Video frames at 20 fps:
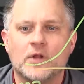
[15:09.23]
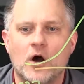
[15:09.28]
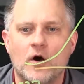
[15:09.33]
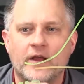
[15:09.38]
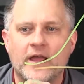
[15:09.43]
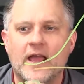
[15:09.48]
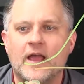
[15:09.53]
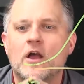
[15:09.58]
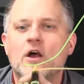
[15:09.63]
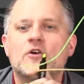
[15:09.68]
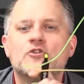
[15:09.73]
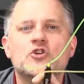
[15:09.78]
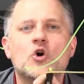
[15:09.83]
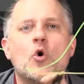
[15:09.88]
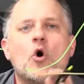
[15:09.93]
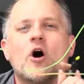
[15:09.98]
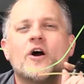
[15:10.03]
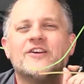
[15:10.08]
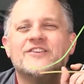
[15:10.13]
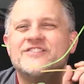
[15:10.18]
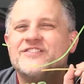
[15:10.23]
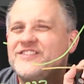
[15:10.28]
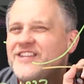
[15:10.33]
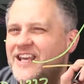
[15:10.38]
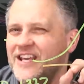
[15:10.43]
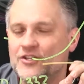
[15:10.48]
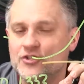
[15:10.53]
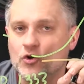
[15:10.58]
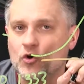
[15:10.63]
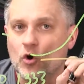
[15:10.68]
Okay, so our
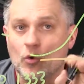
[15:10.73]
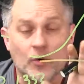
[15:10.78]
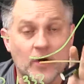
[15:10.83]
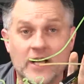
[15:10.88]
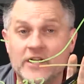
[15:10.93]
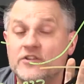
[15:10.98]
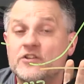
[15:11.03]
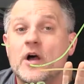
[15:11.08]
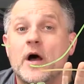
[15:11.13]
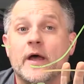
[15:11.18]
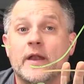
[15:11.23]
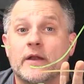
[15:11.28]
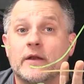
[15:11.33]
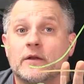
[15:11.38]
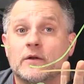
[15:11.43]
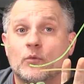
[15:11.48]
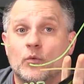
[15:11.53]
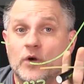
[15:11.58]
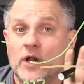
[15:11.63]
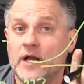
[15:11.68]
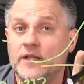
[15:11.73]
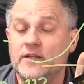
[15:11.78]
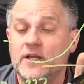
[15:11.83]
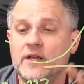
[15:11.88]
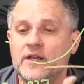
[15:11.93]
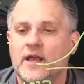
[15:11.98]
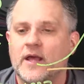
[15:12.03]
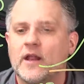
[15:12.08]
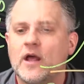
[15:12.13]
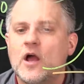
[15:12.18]
z-score, we're not done. We're not
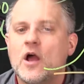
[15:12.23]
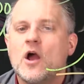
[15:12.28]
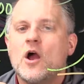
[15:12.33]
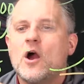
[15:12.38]
done yet.